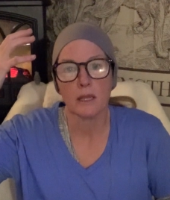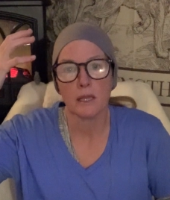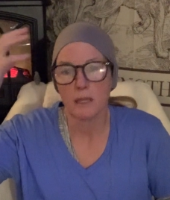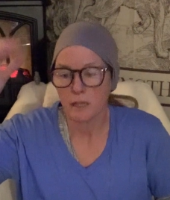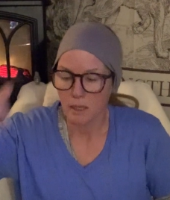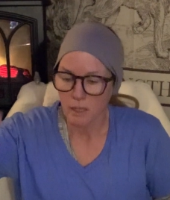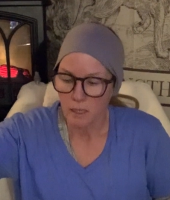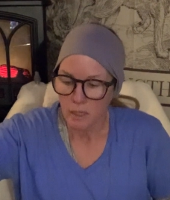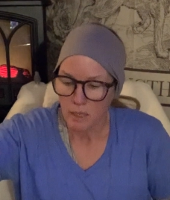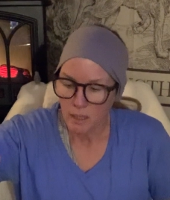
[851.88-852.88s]

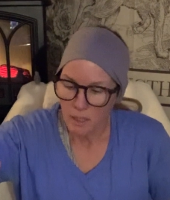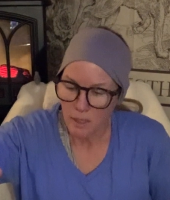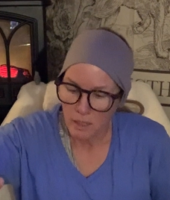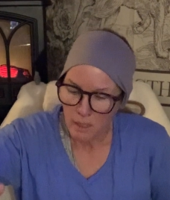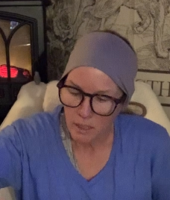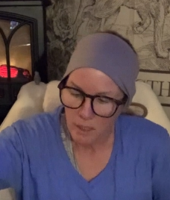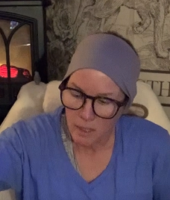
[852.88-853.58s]
Nobody speaks.